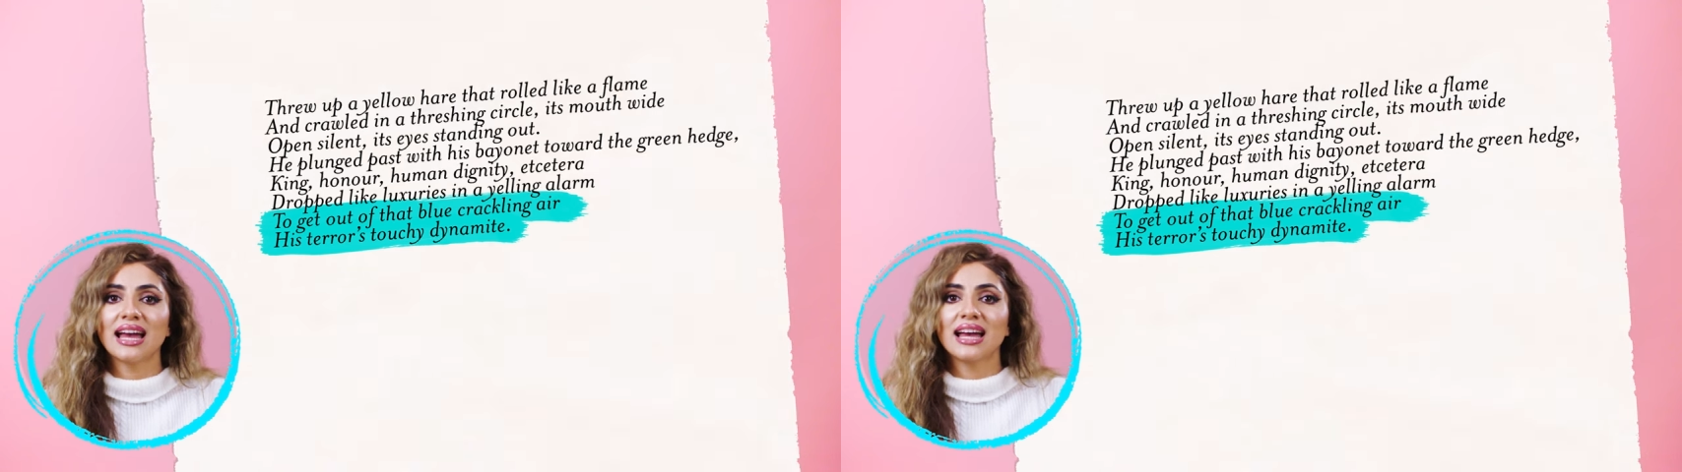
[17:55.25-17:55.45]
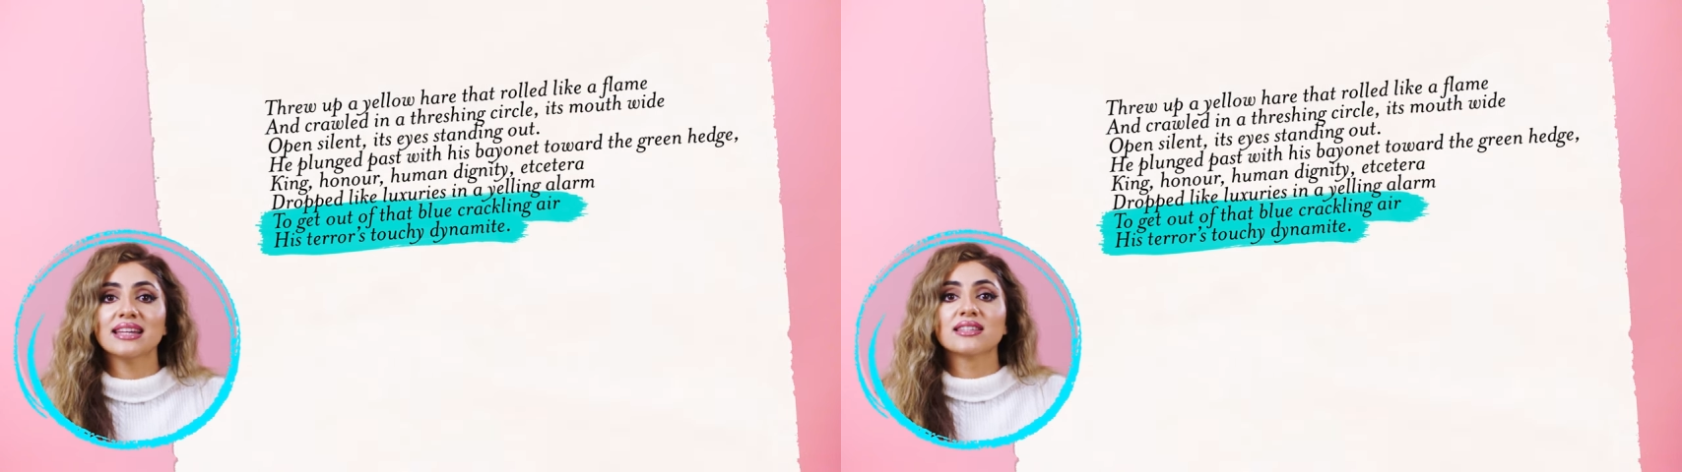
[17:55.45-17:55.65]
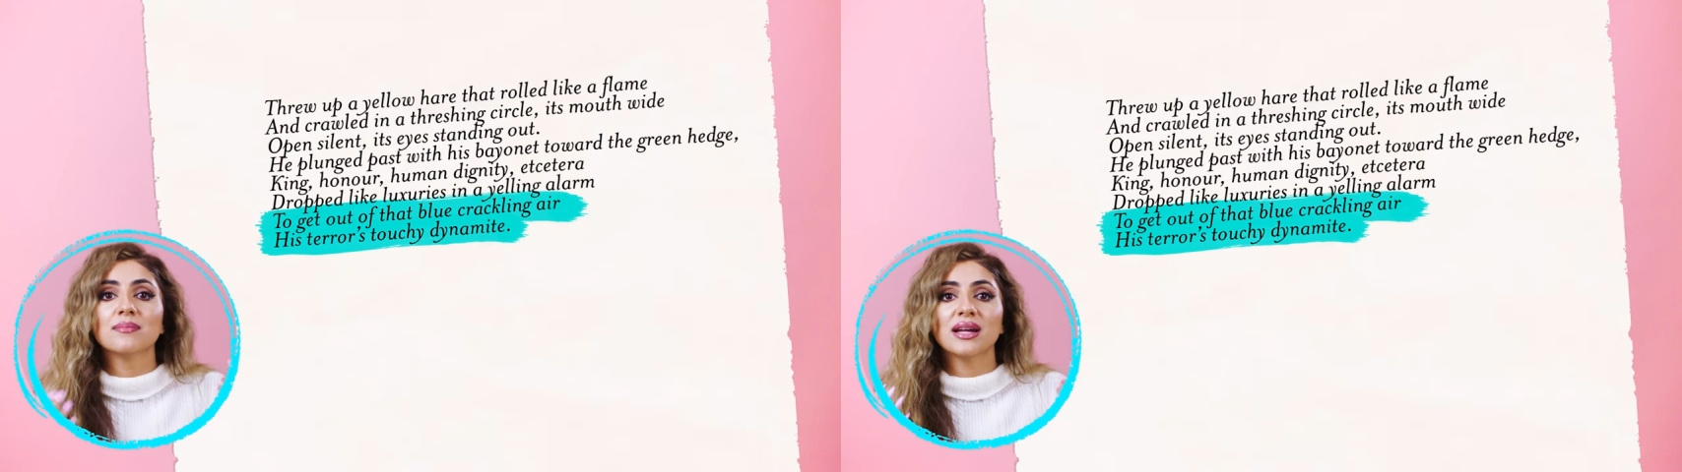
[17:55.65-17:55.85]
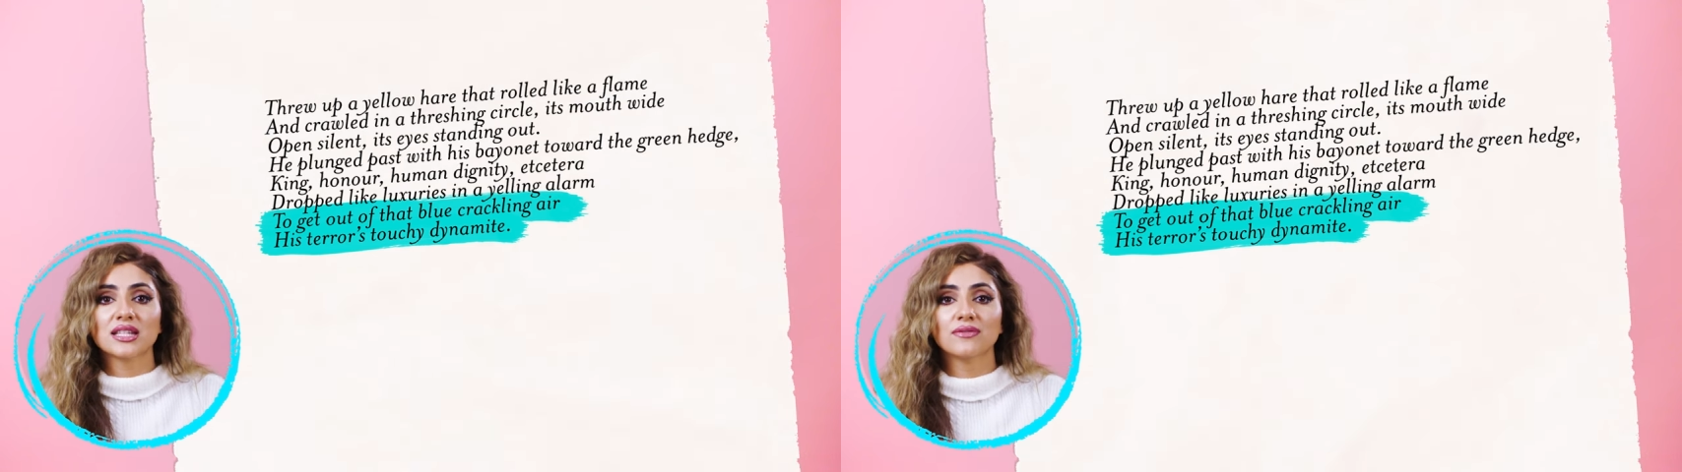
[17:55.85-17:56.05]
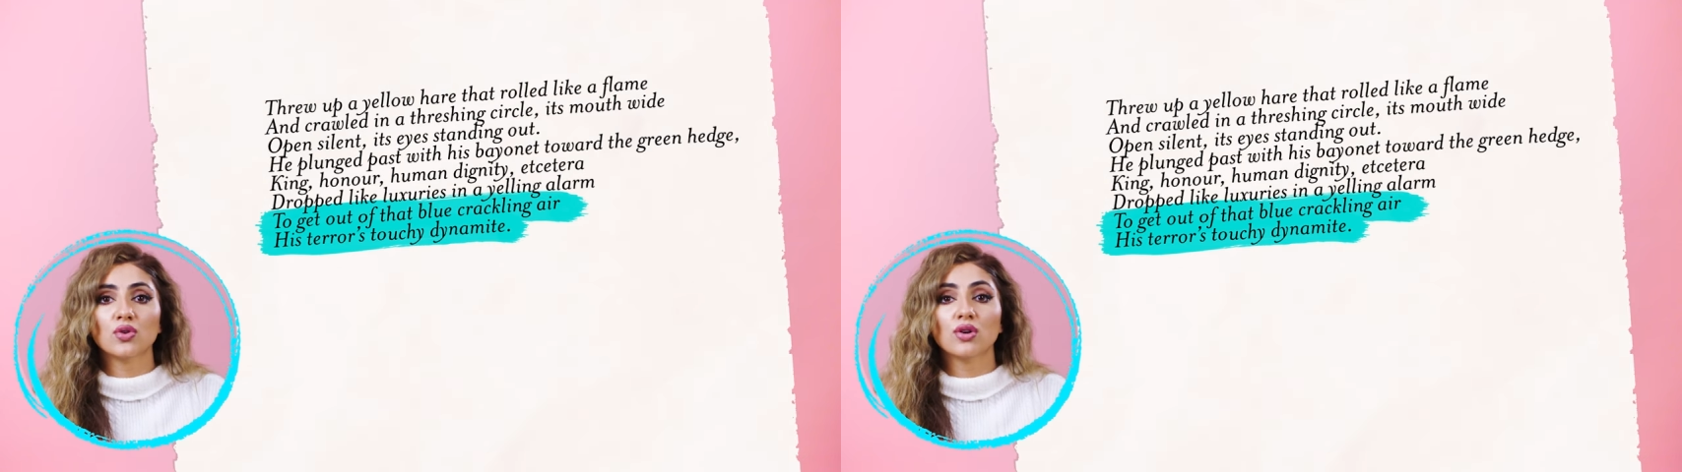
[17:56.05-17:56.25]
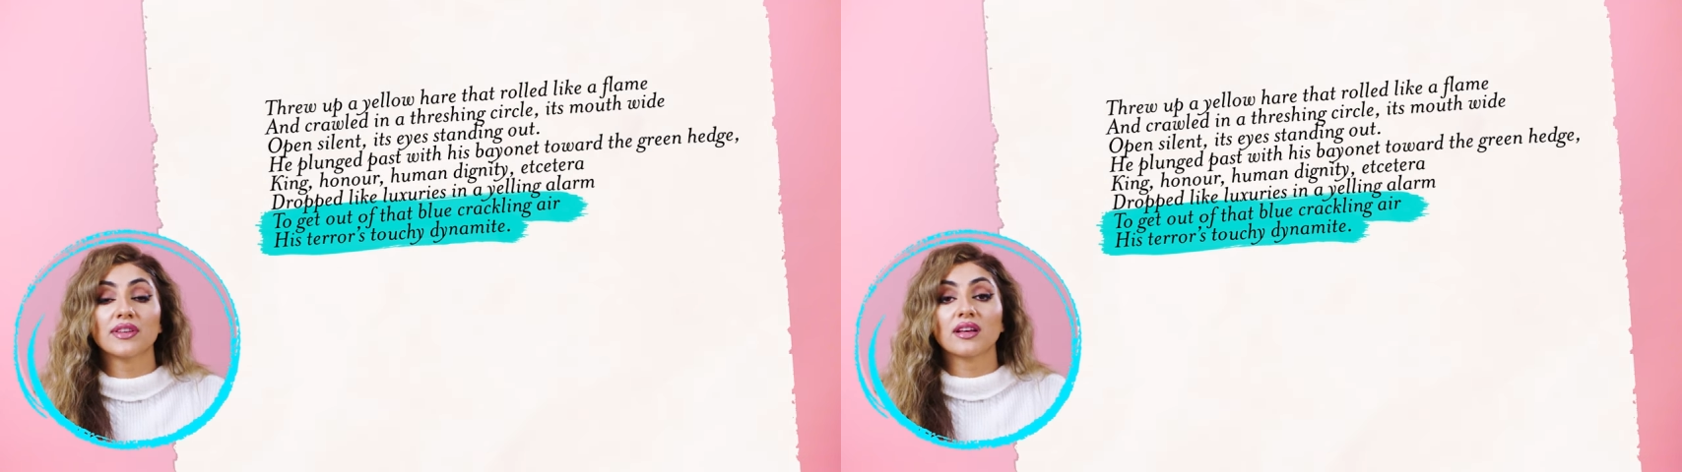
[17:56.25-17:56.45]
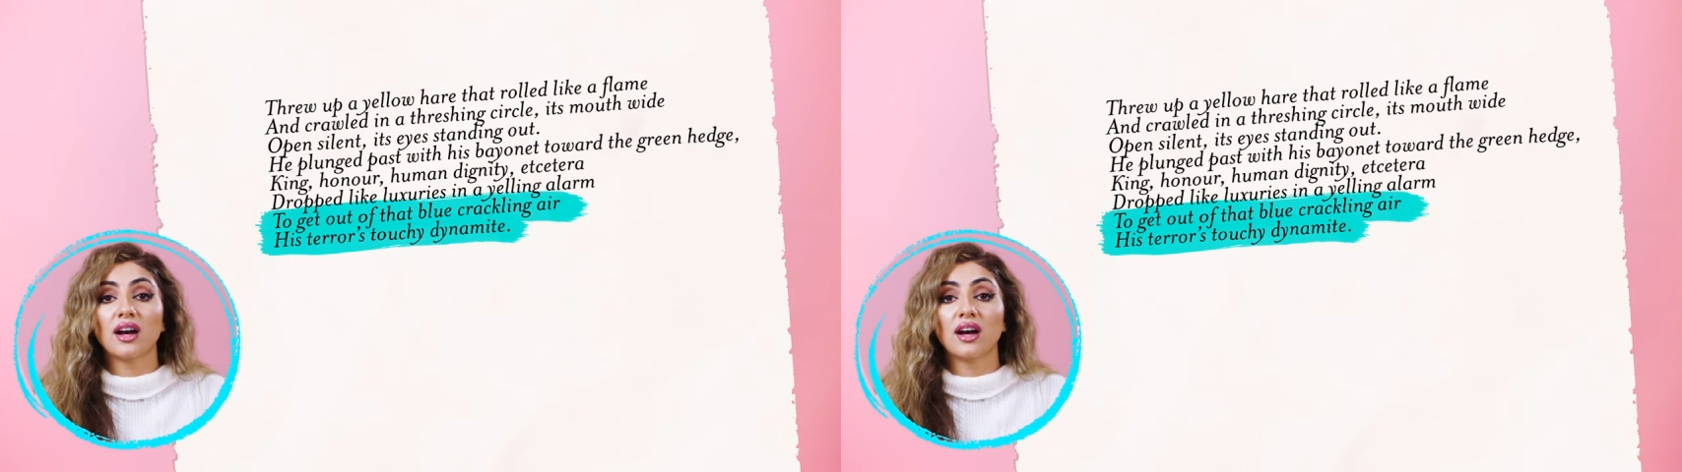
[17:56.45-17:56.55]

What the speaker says: air is a metaphor for the